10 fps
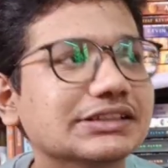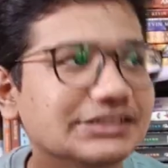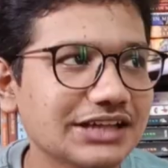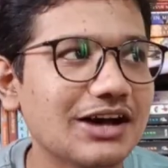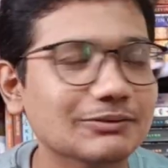
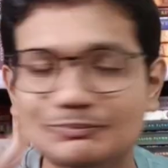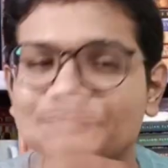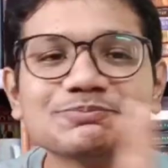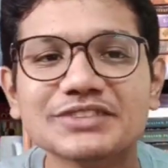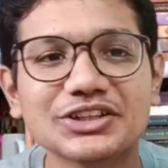these
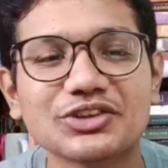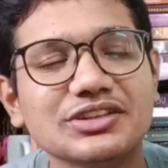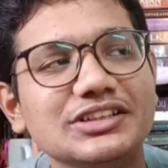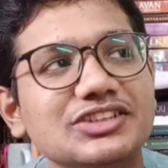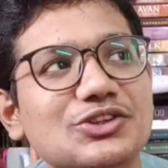are all my
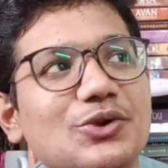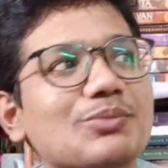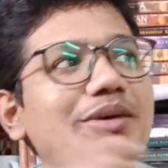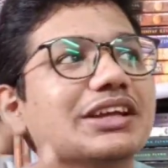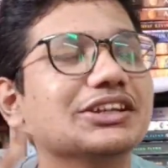thoughts
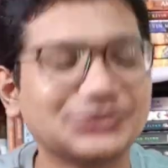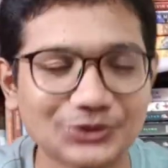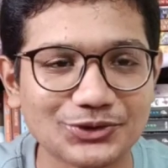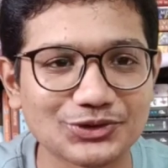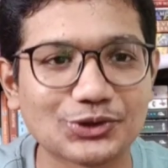on Clockwork
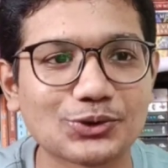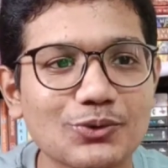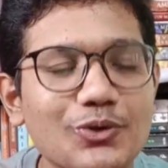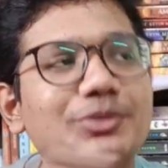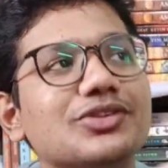Princess, and I
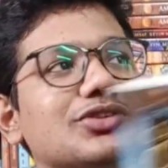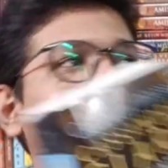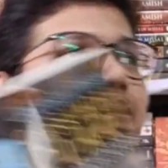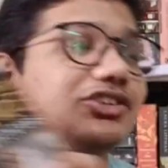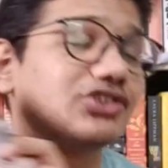just
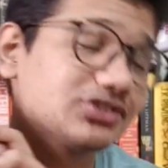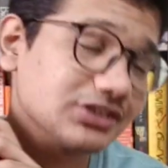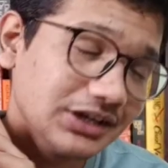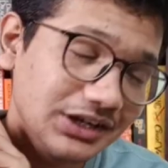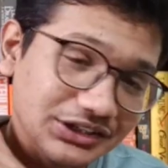devoured
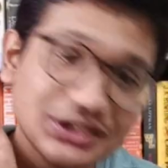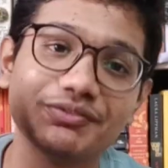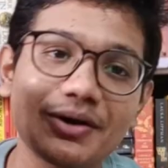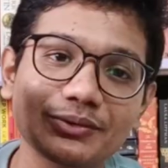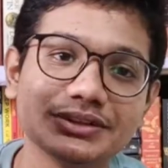the
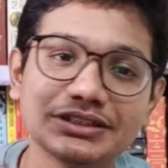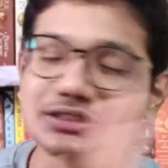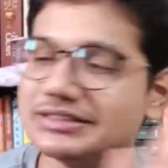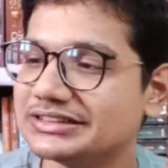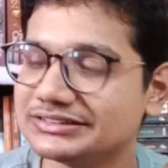entire
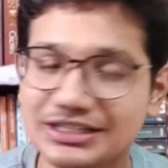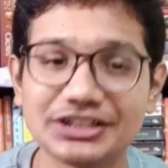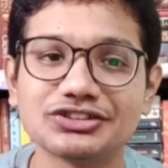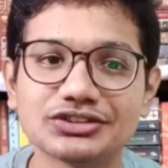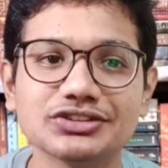trilogy.
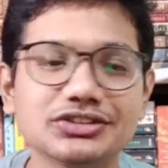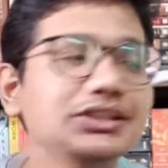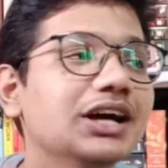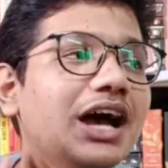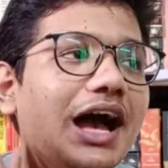I'm
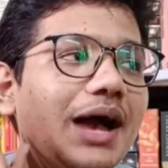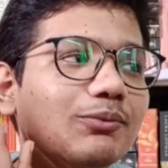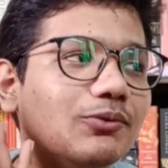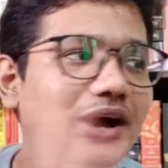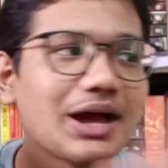not sure
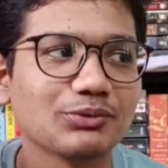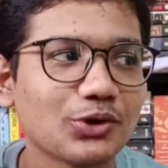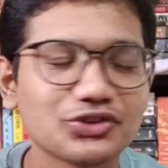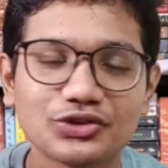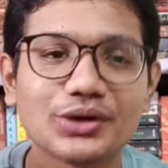if I'll be
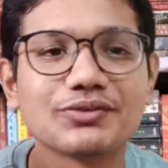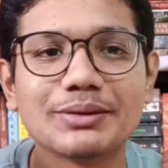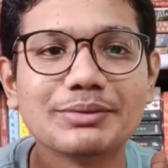reading the Dark